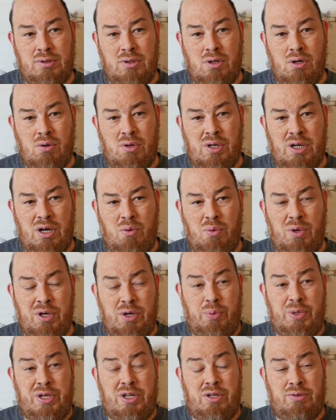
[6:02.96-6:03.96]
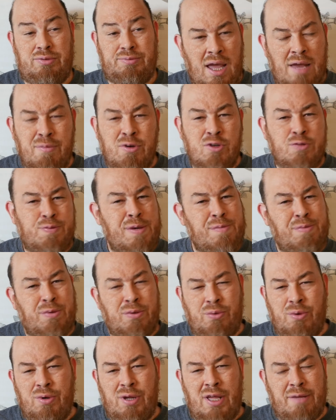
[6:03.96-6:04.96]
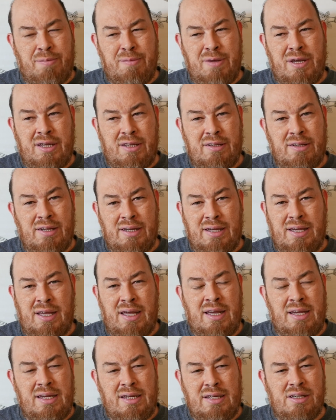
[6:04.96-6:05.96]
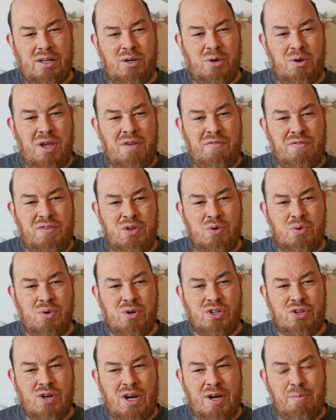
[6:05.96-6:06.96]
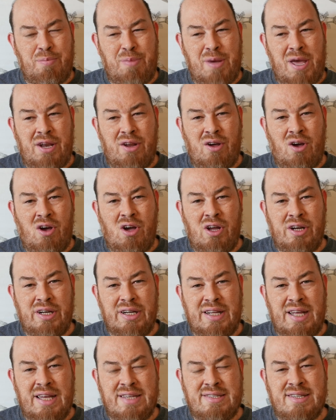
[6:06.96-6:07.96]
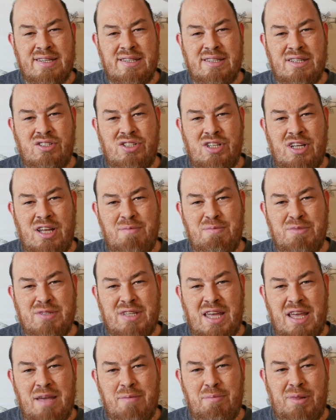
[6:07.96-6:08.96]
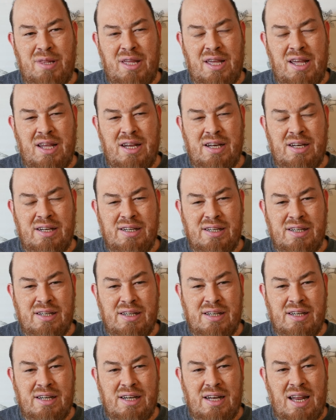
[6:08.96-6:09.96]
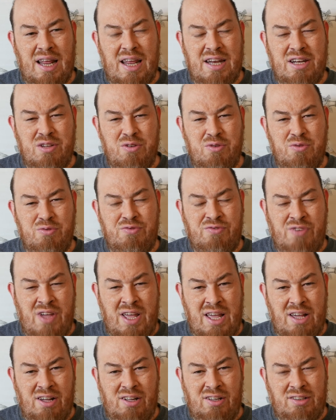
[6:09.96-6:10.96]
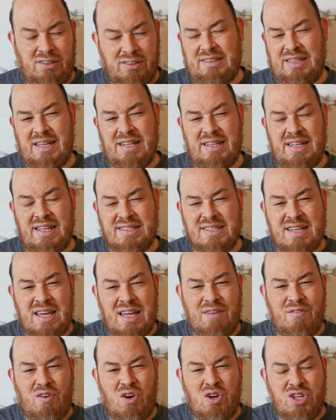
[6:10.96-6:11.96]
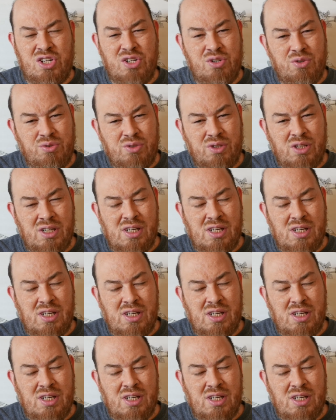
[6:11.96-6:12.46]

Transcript: Or, you know, what did we do? And most people were like me, like, hey, you know, if you were trying to bet on guessing the GM's game plan and you fail, then that's kind of on you.